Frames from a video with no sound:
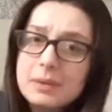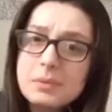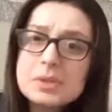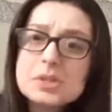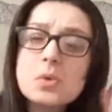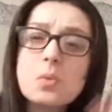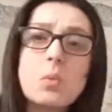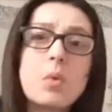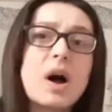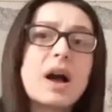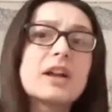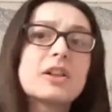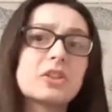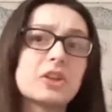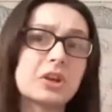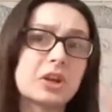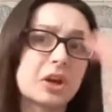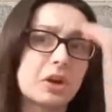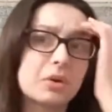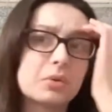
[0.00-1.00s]
It was a
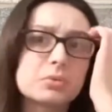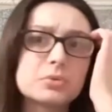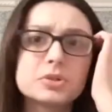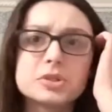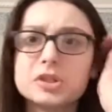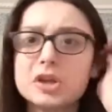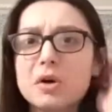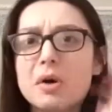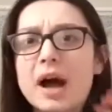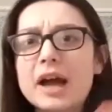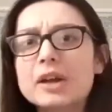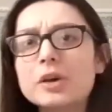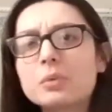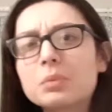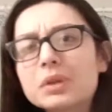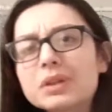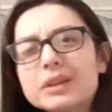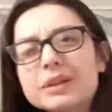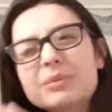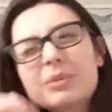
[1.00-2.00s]
while ago, so I don't
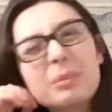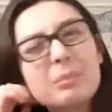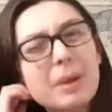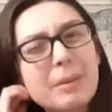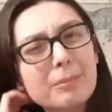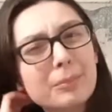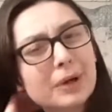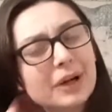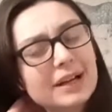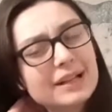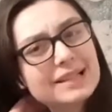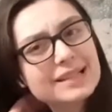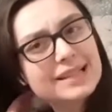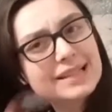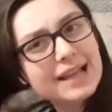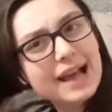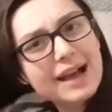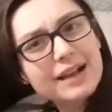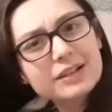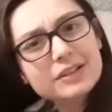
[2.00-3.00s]
really remember
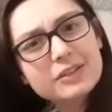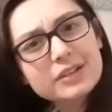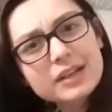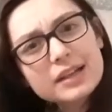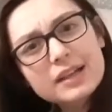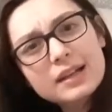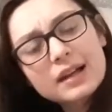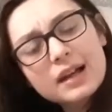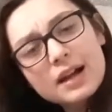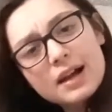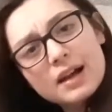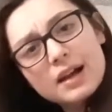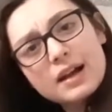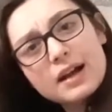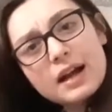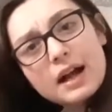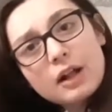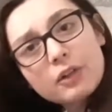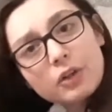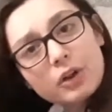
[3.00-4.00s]
exactly
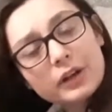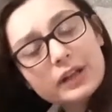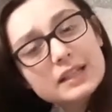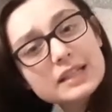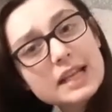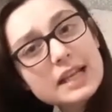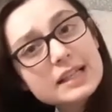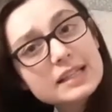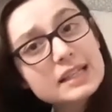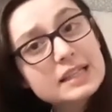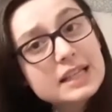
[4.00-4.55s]
how long it takes.